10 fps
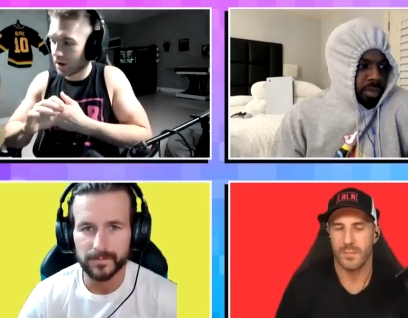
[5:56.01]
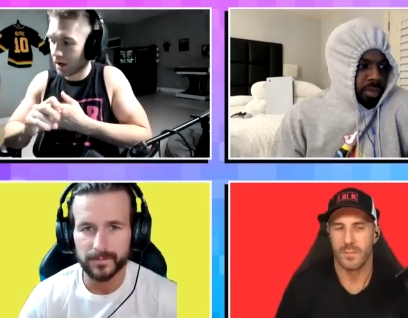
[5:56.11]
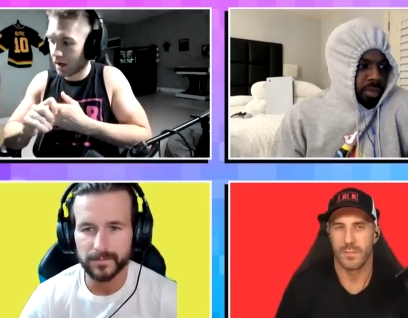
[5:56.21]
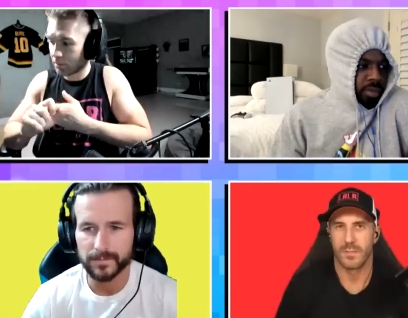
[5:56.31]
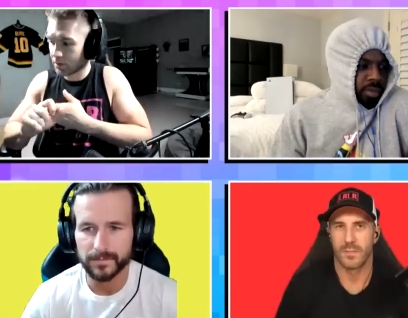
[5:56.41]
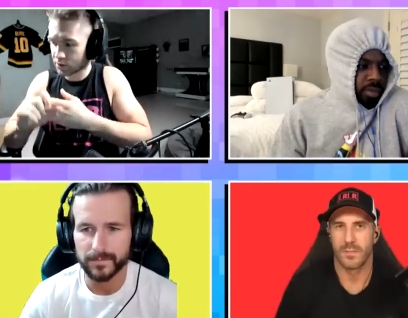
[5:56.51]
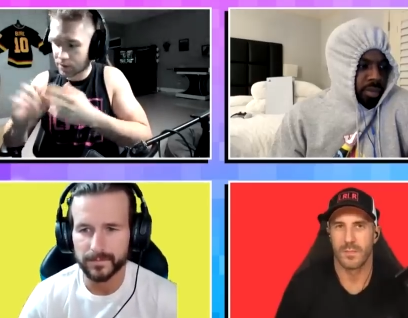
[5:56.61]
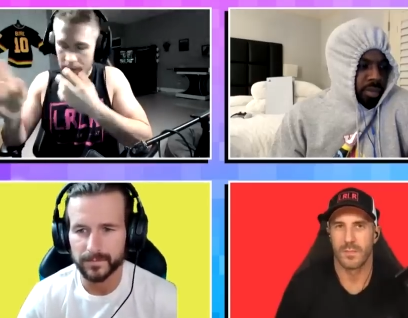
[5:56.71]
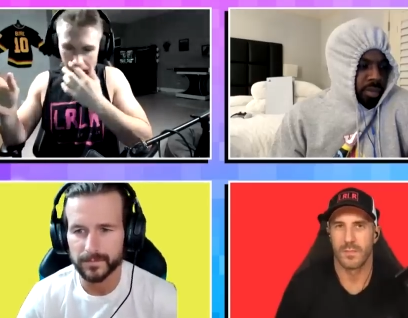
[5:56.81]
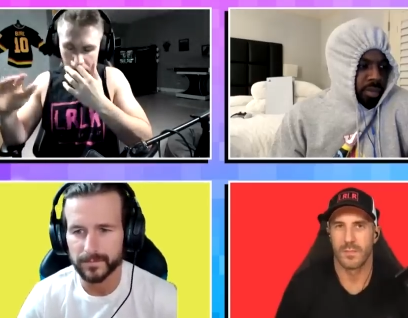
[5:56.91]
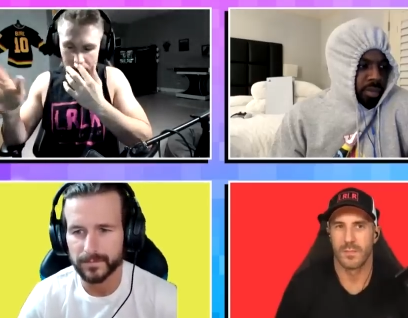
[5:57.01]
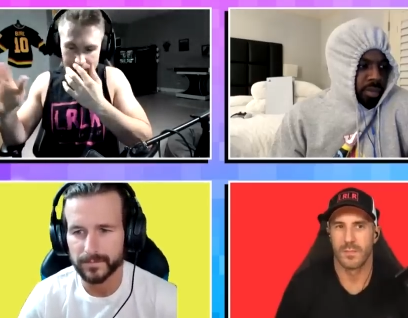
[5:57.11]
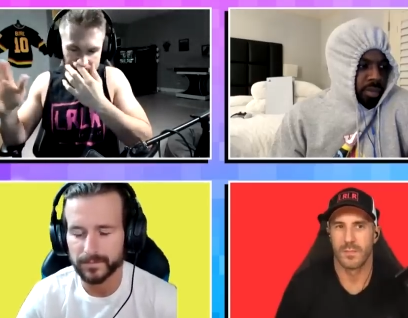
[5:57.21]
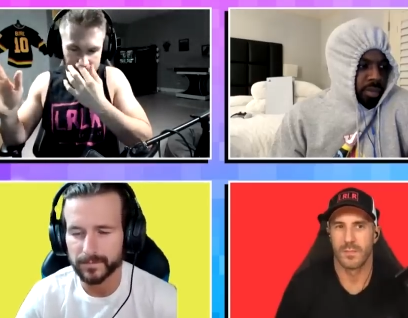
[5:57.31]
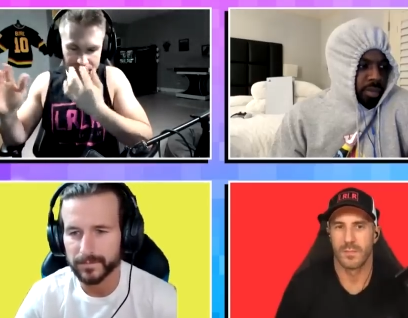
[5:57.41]
Speaker 1: Um, there's another one
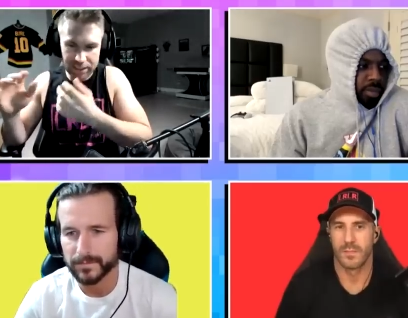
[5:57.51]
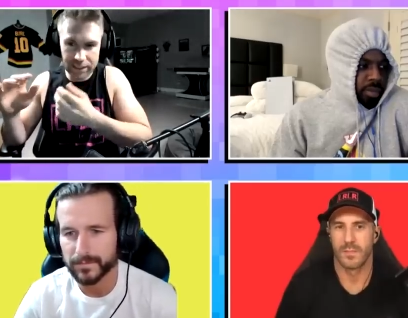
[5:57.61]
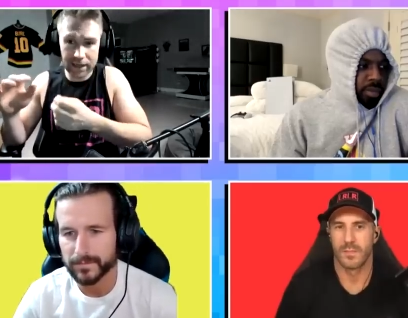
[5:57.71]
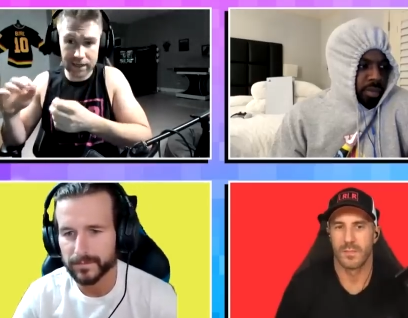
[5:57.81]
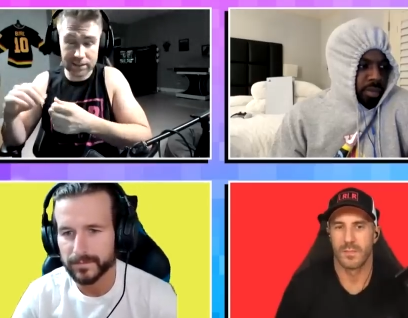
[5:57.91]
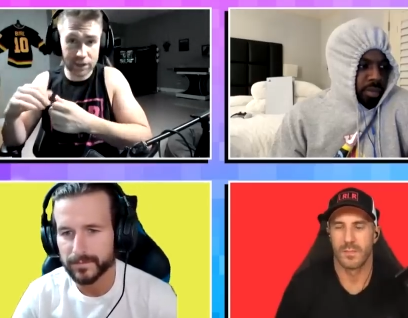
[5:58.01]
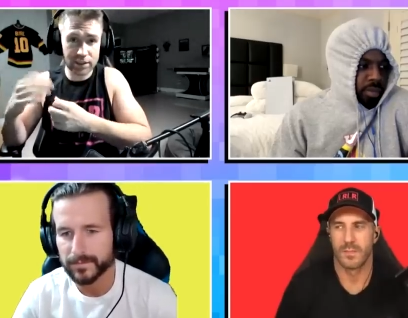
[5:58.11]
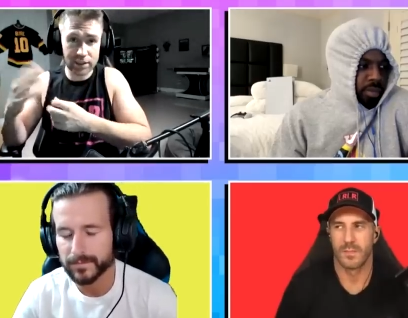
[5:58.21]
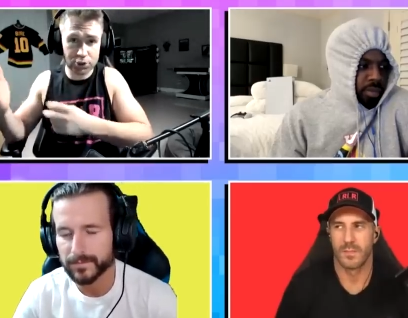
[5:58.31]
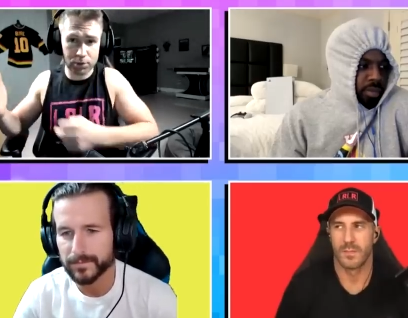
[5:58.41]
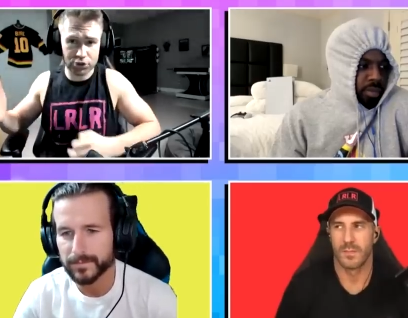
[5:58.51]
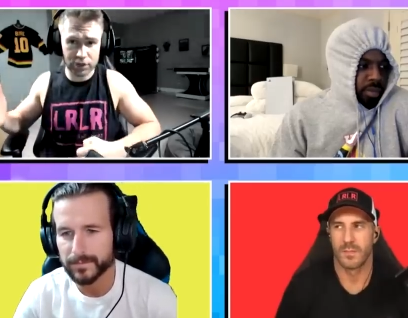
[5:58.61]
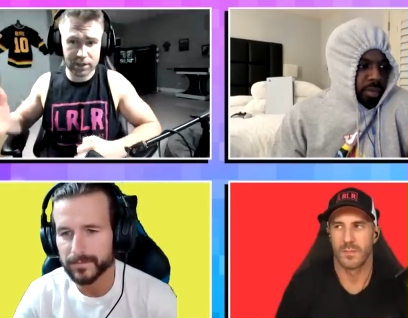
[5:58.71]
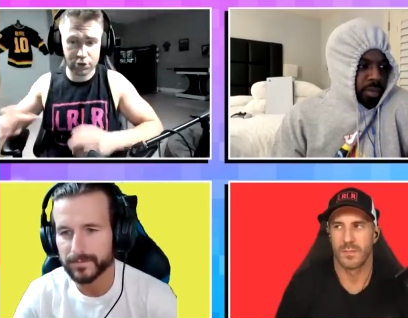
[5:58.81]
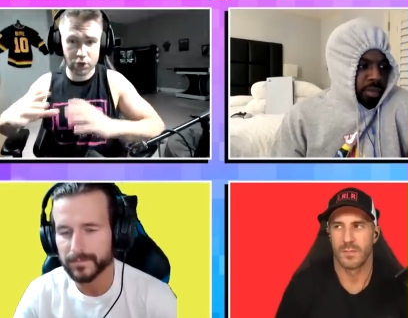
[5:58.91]
CGC, and it's actually like super
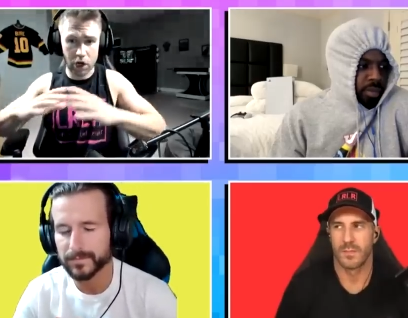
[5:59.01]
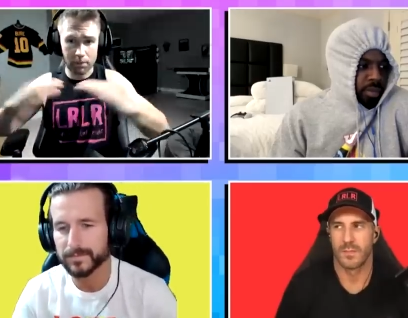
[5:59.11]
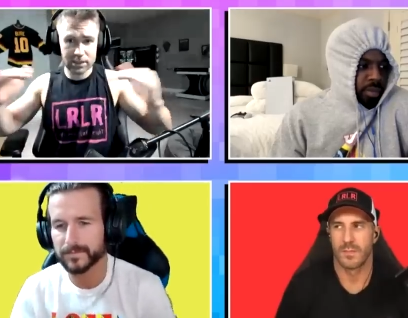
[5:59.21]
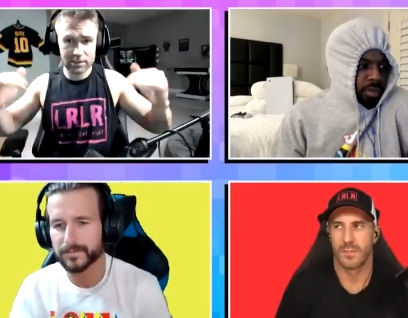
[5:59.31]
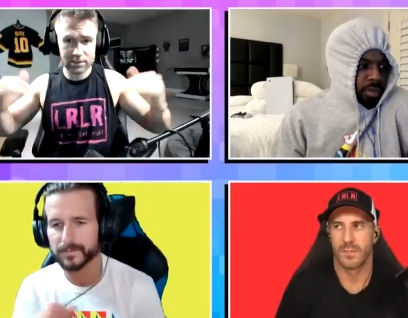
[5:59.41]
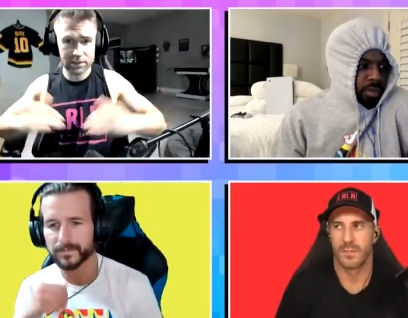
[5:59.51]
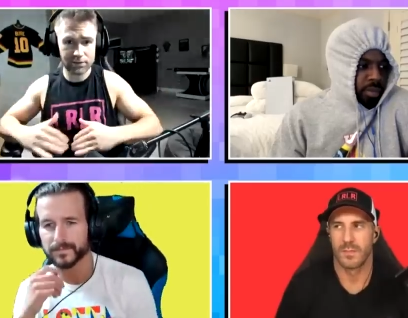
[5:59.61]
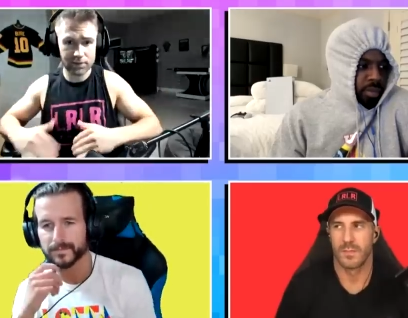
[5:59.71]
strict. They do comics and stuff,